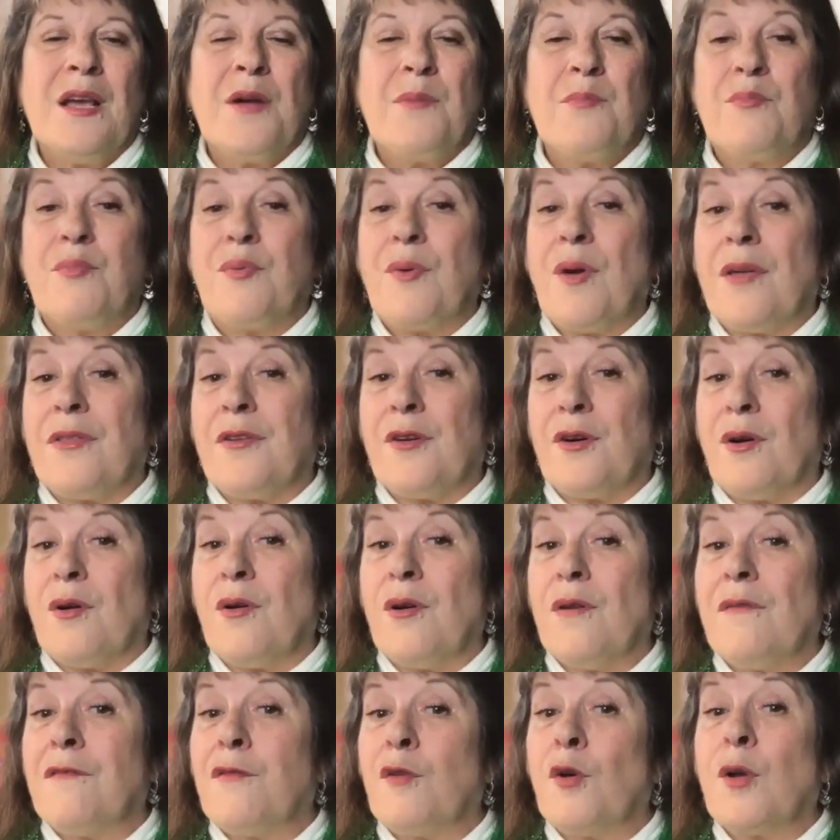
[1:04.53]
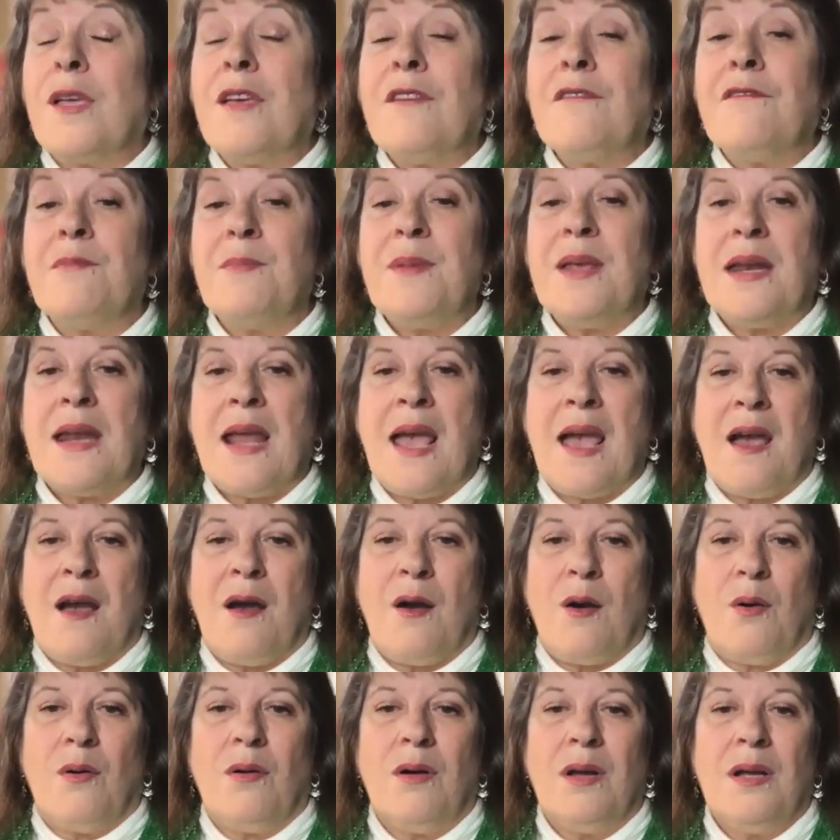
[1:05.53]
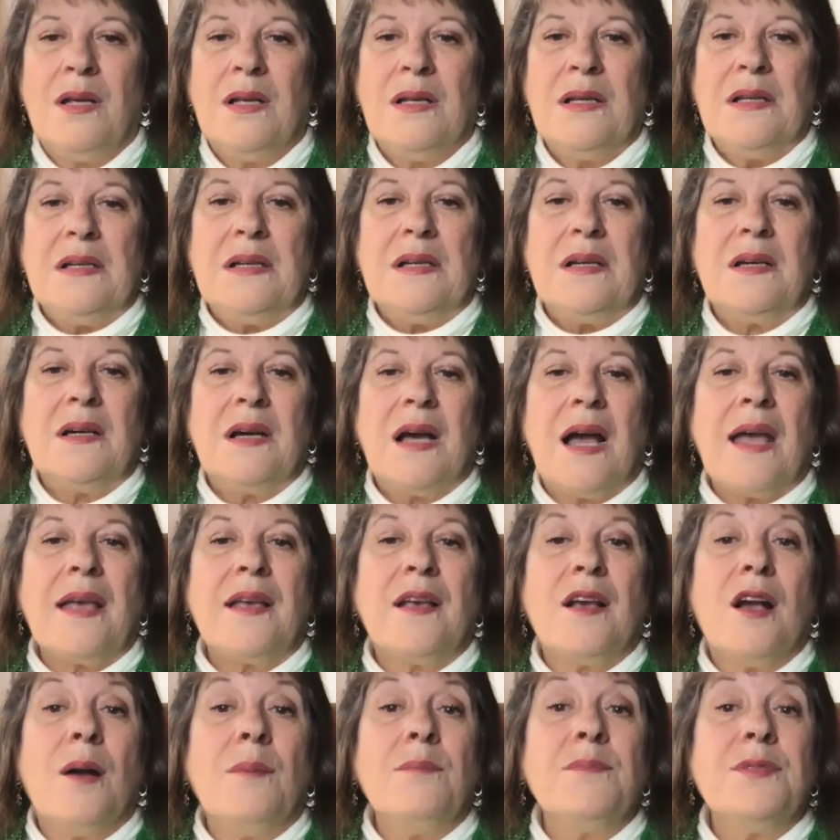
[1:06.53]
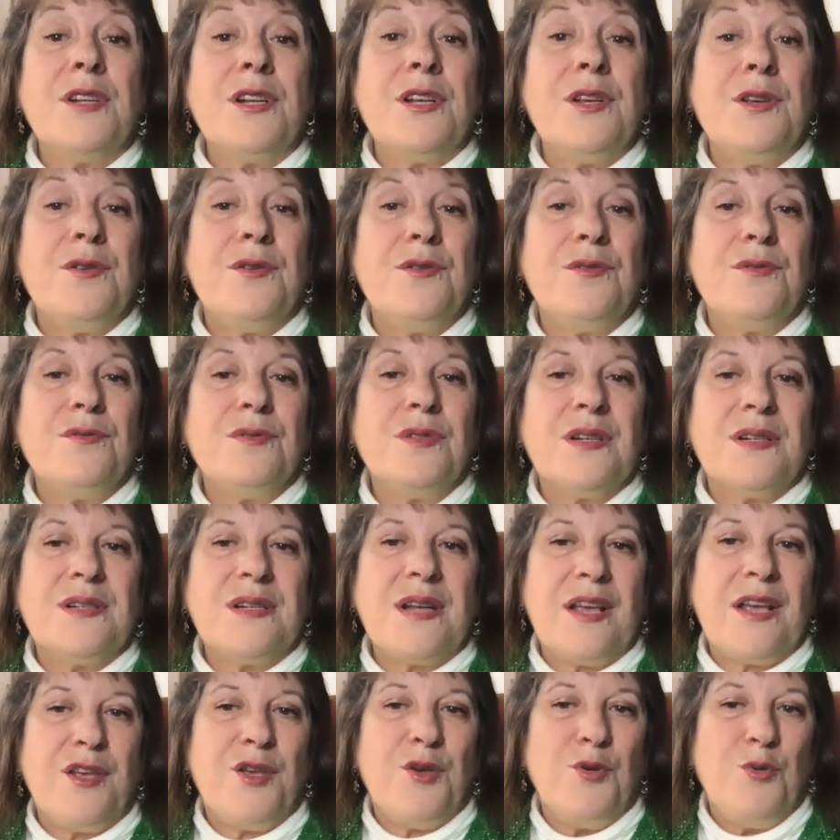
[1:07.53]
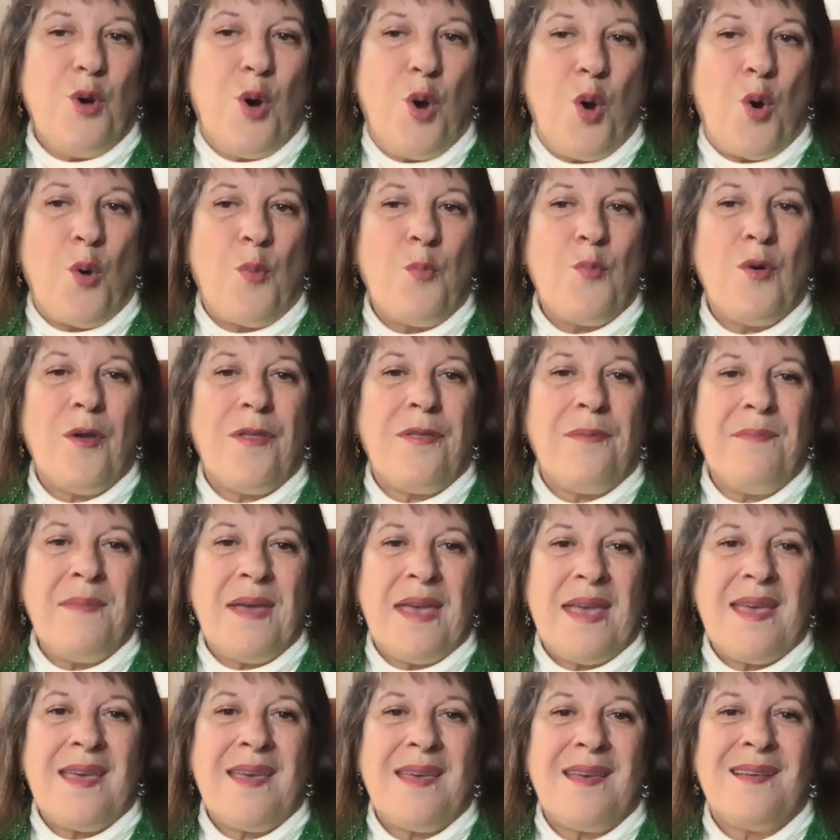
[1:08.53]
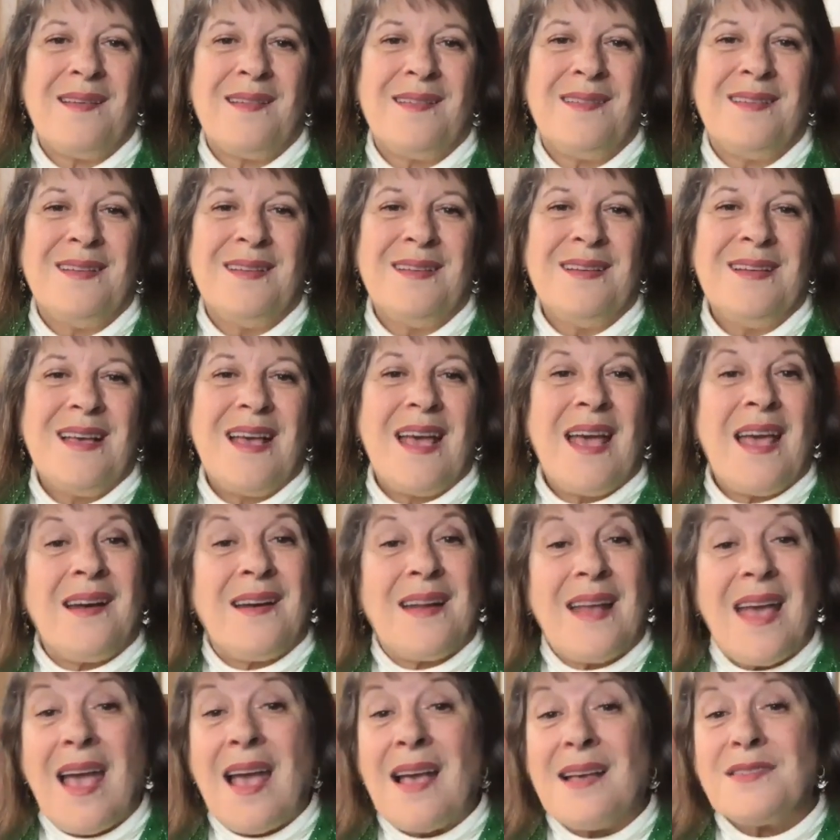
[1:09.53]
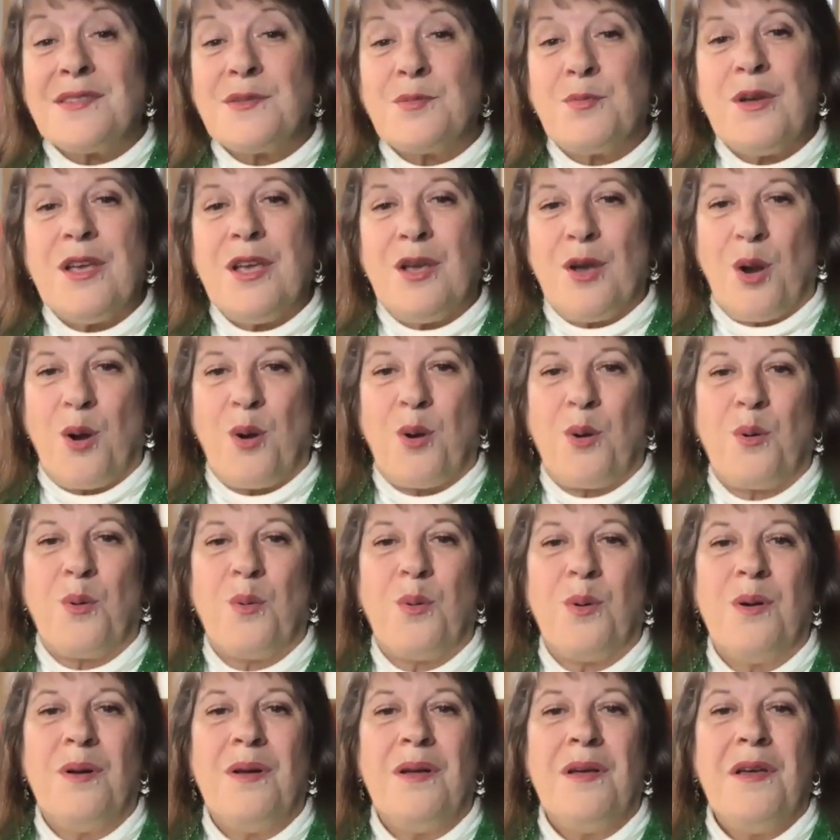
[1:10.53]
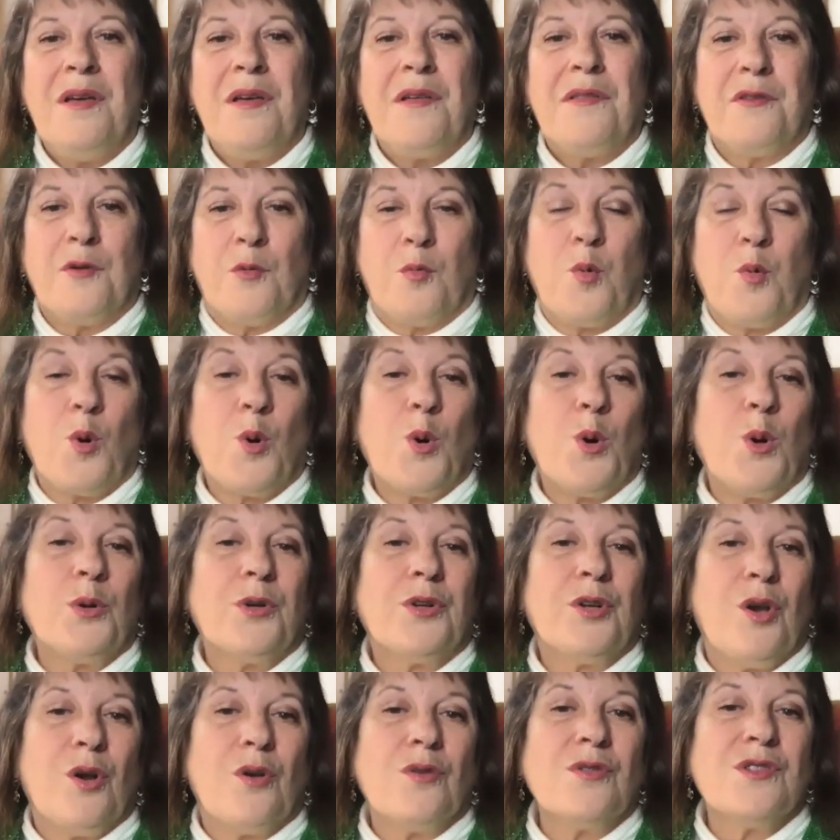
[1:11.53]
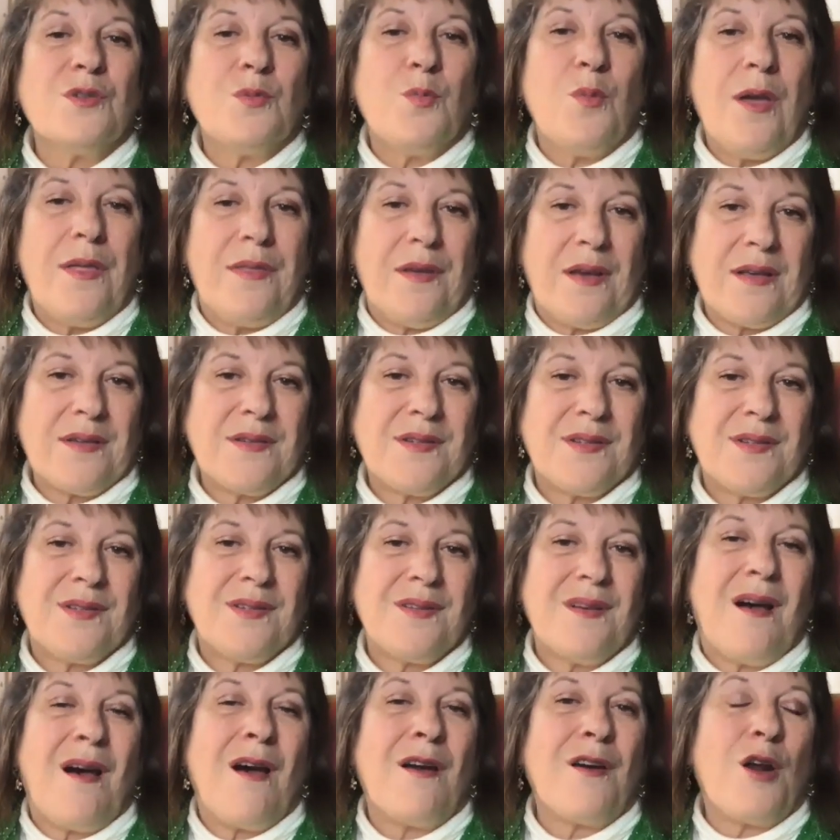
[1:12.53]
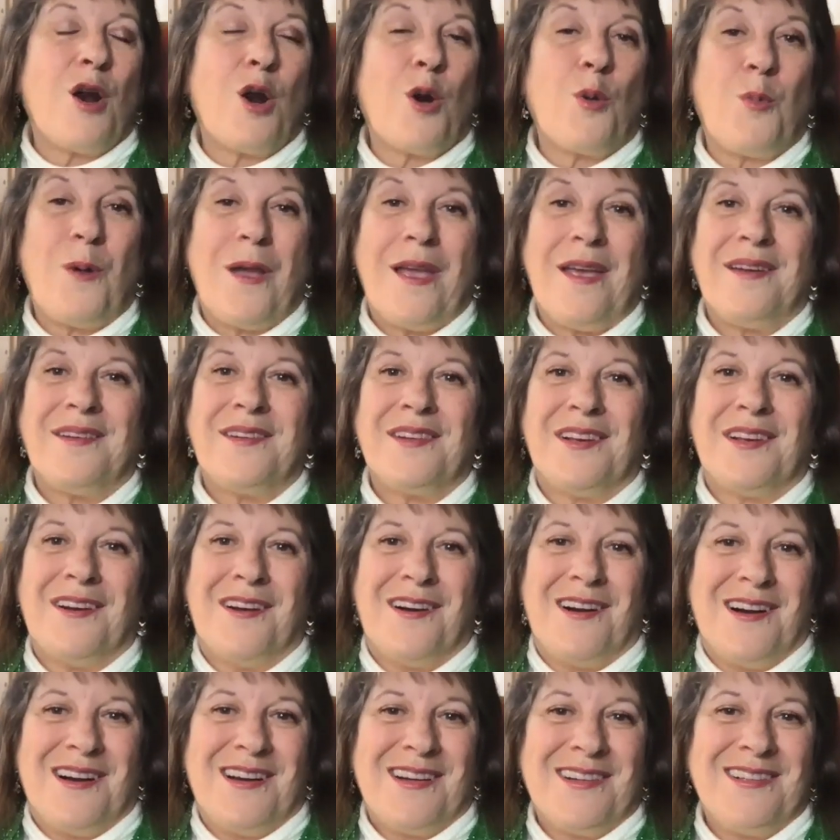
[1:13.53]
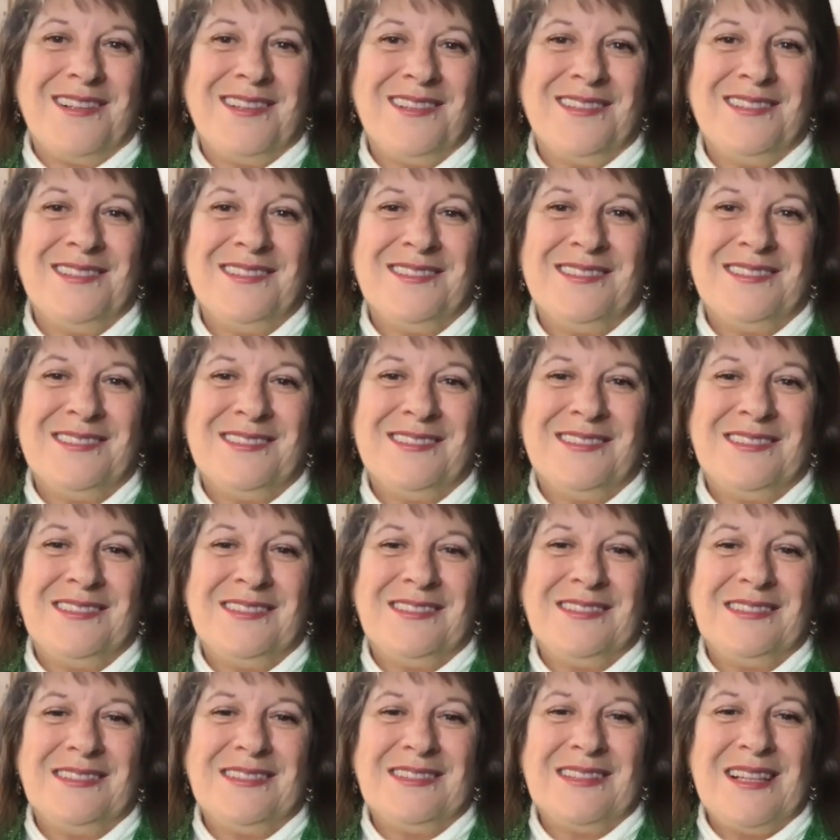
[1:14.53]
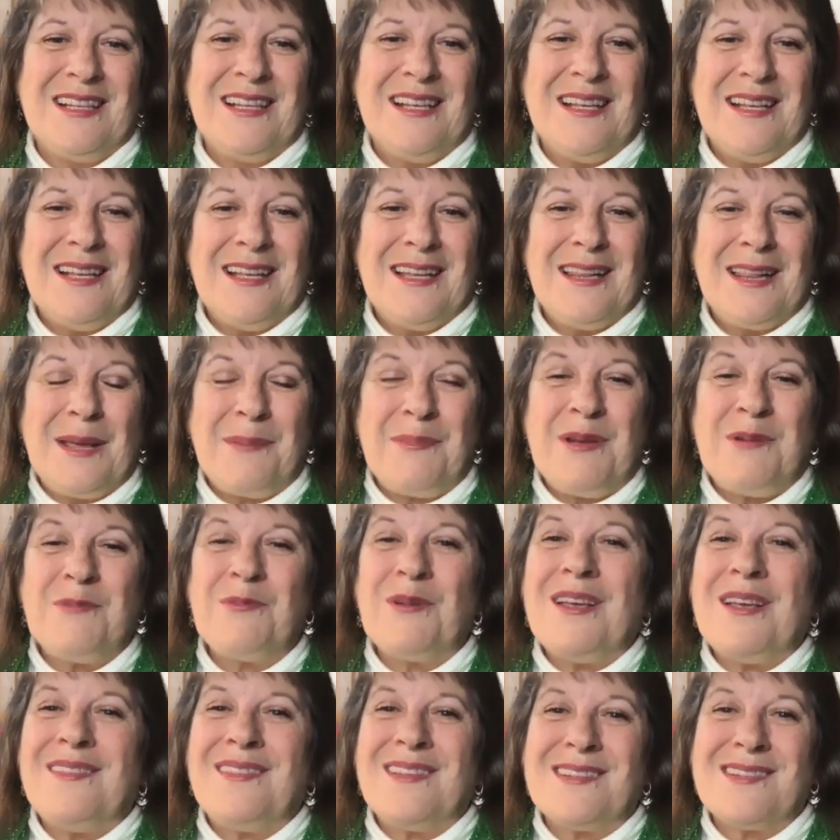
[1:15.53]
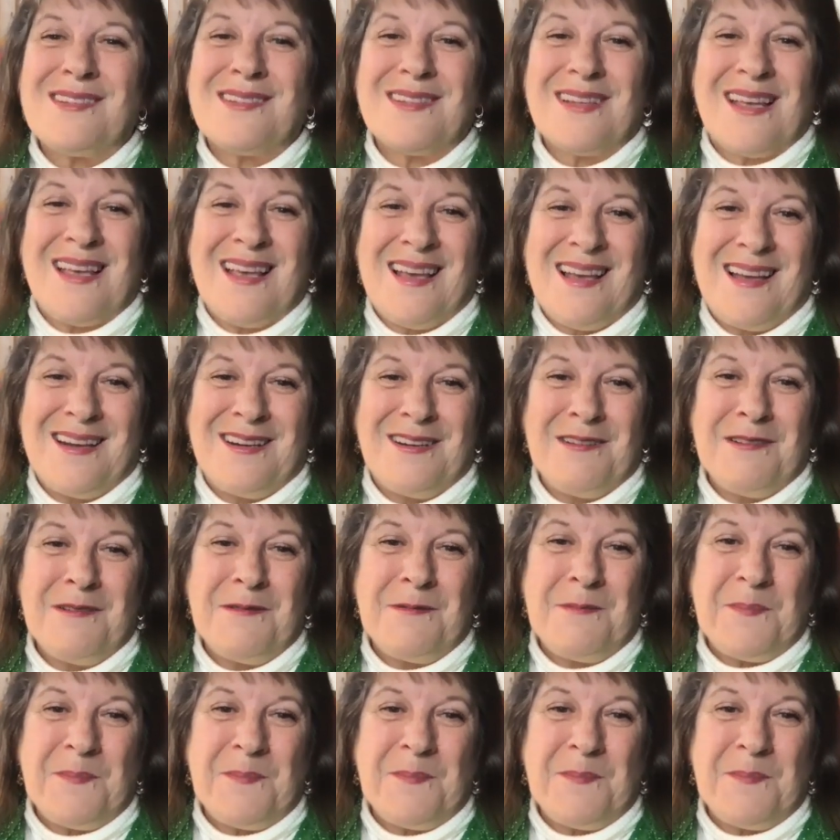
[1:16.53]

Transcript: Brother, forgive me now. I come to you to take you home with me. And as we go, the world goes with us on our way to God. Let me read this again.